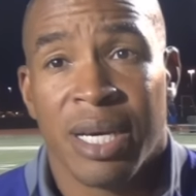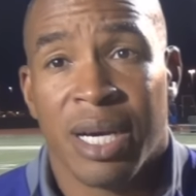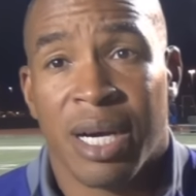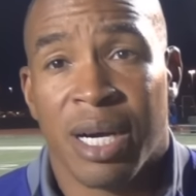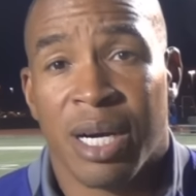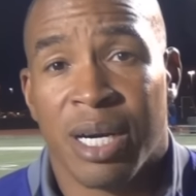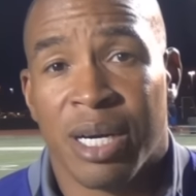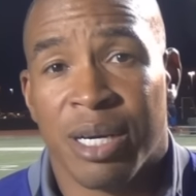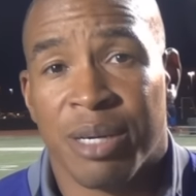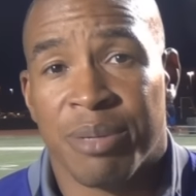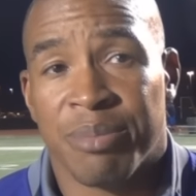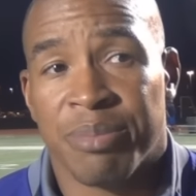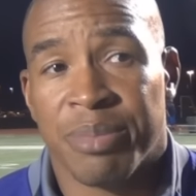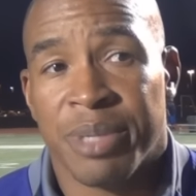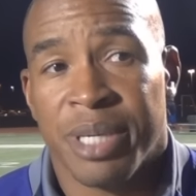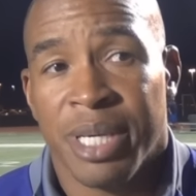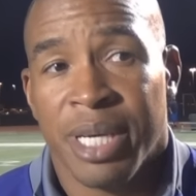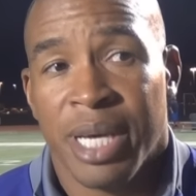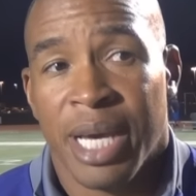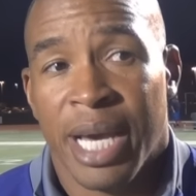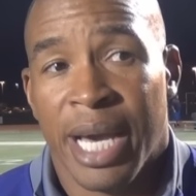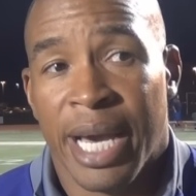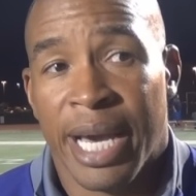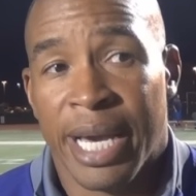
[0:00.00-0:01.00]
um,
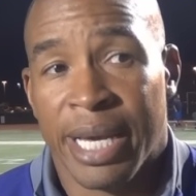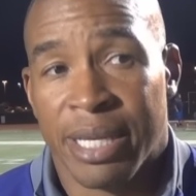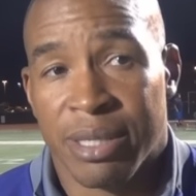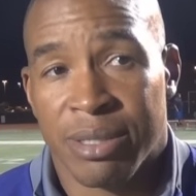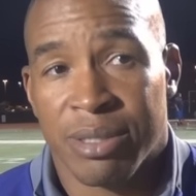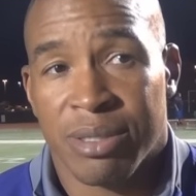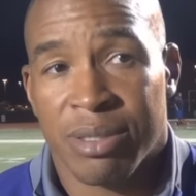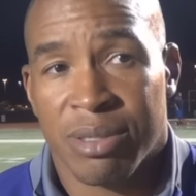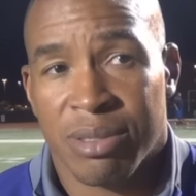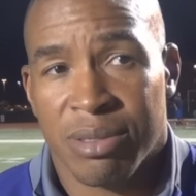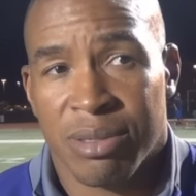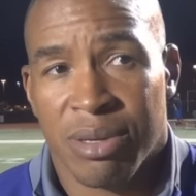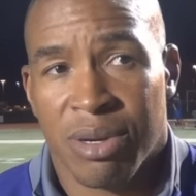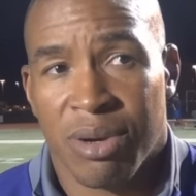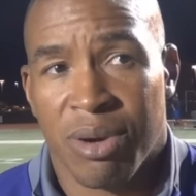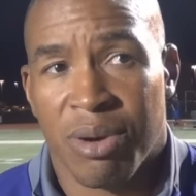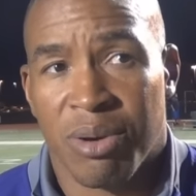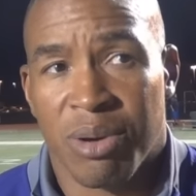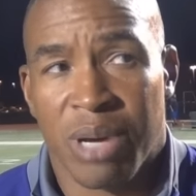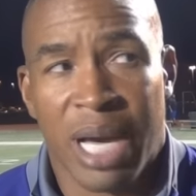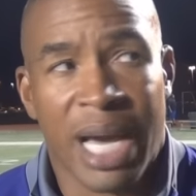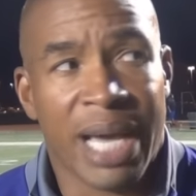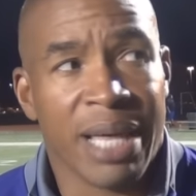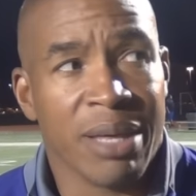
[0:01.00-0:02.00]
and
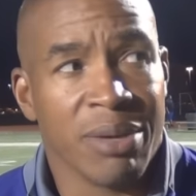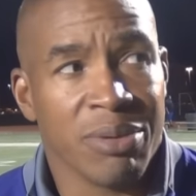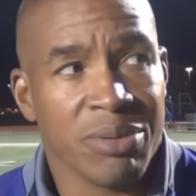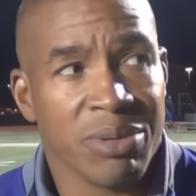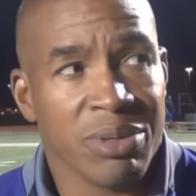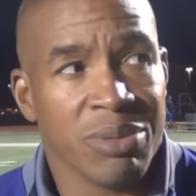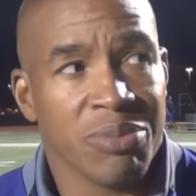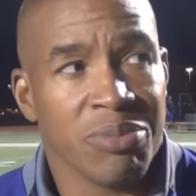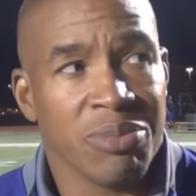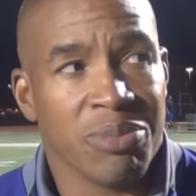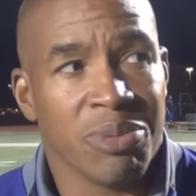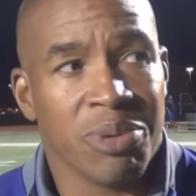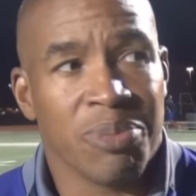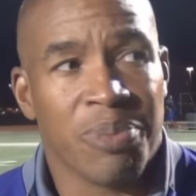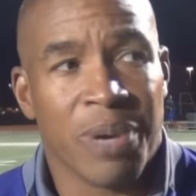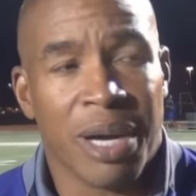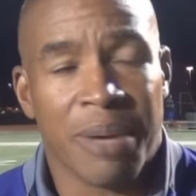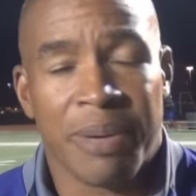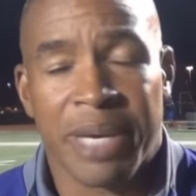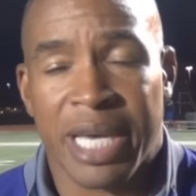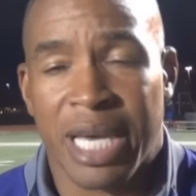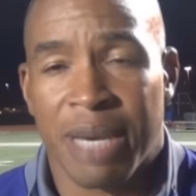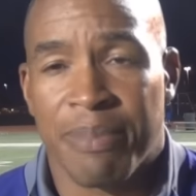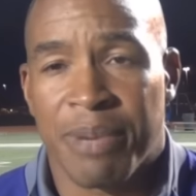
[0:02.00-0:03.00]
oh, I, we
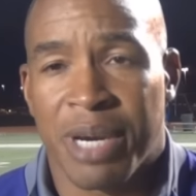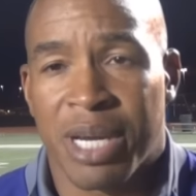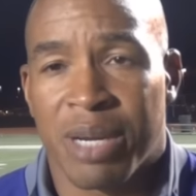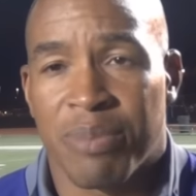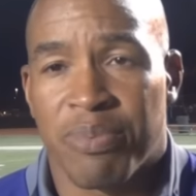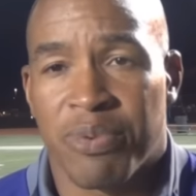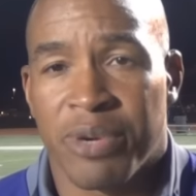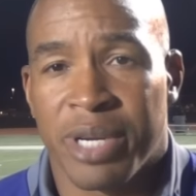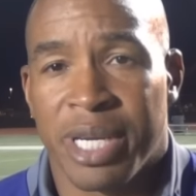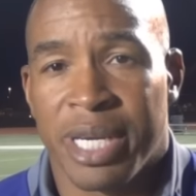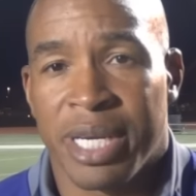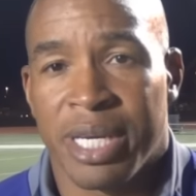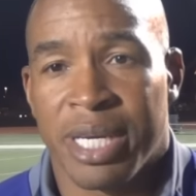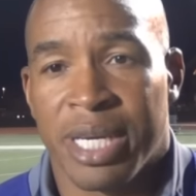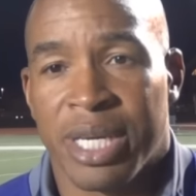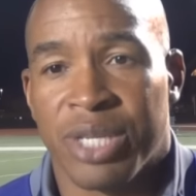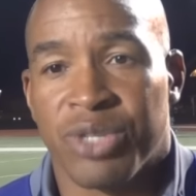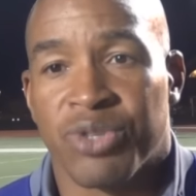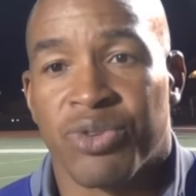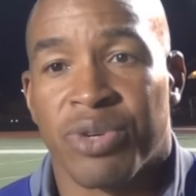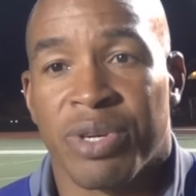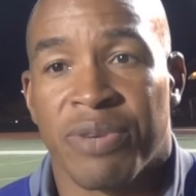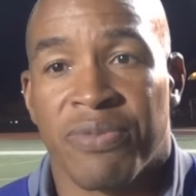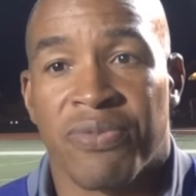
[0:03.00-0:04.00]
probably came out a pretty
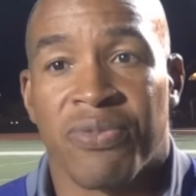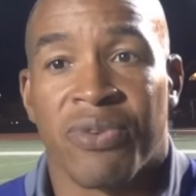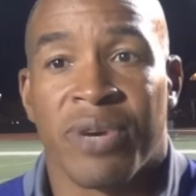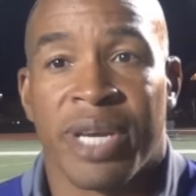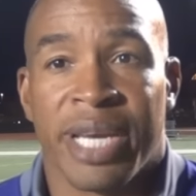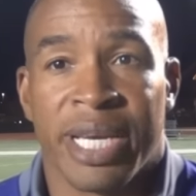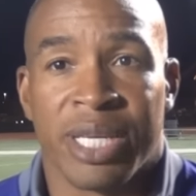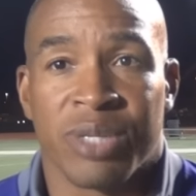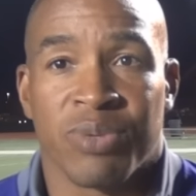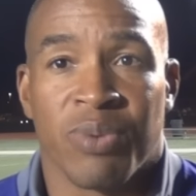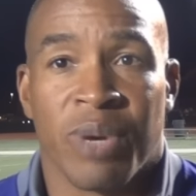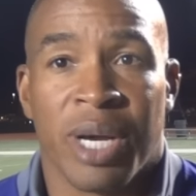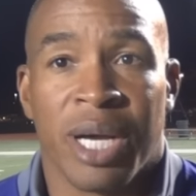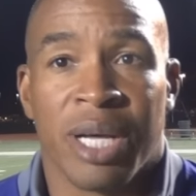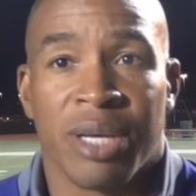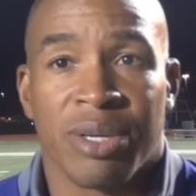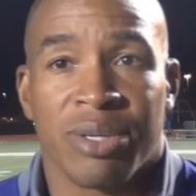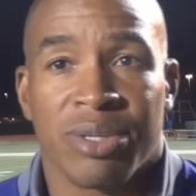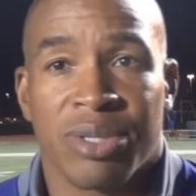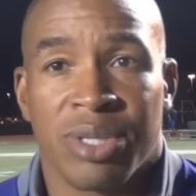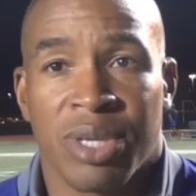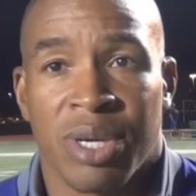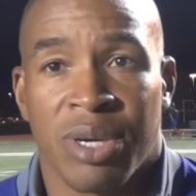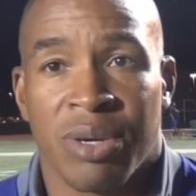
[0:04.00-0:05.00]
injury-free as
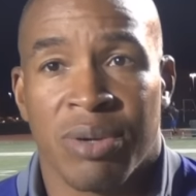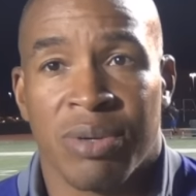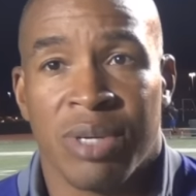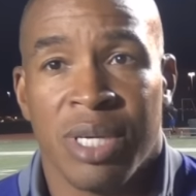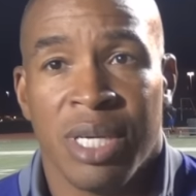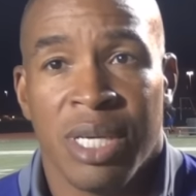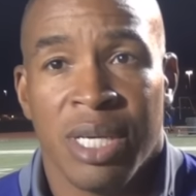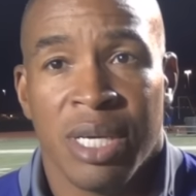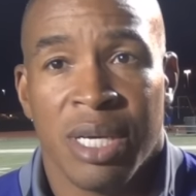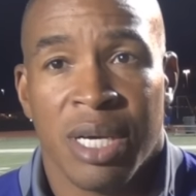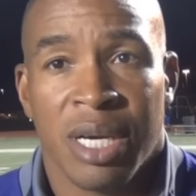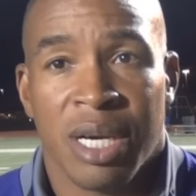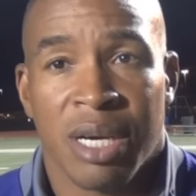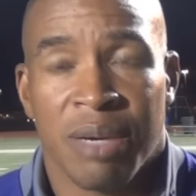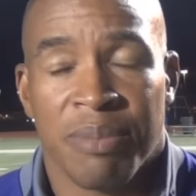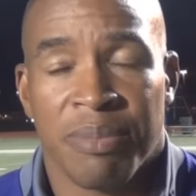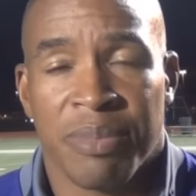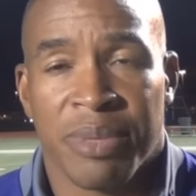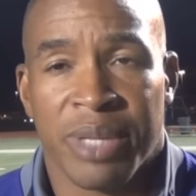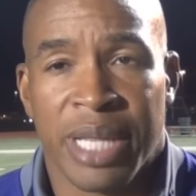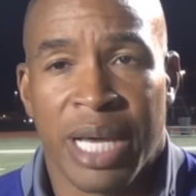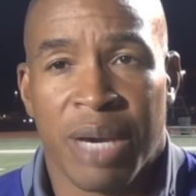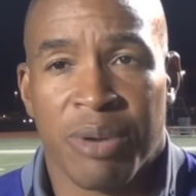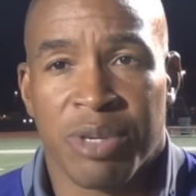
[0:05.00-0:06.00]
well, so
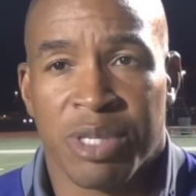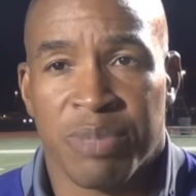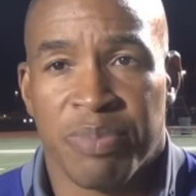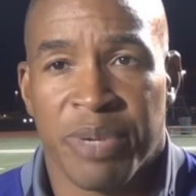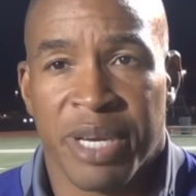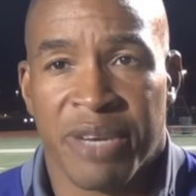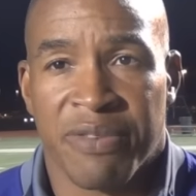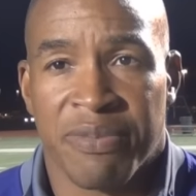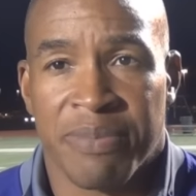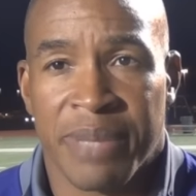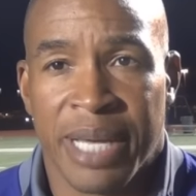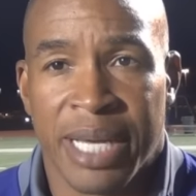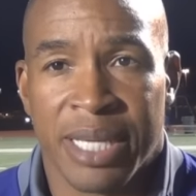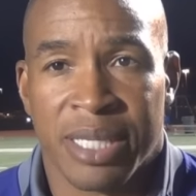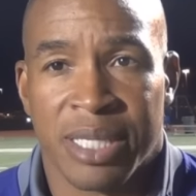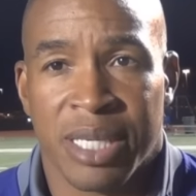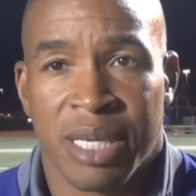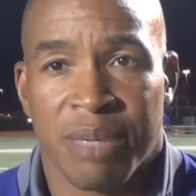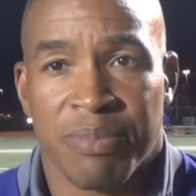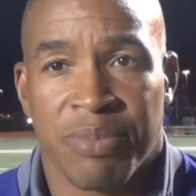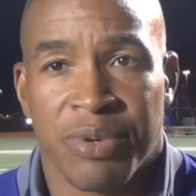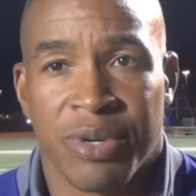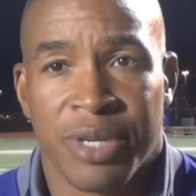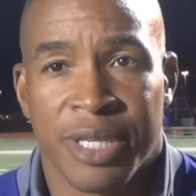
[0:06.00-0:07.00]
um, that was big from that
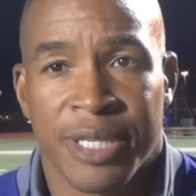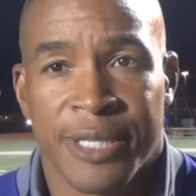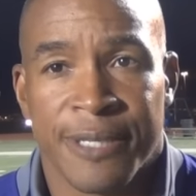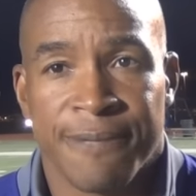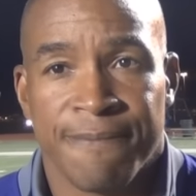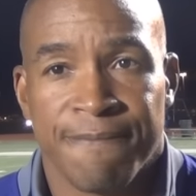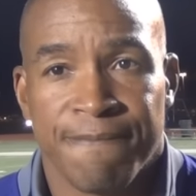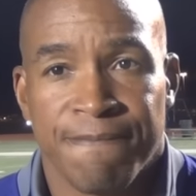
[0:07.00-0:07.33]
standpoint.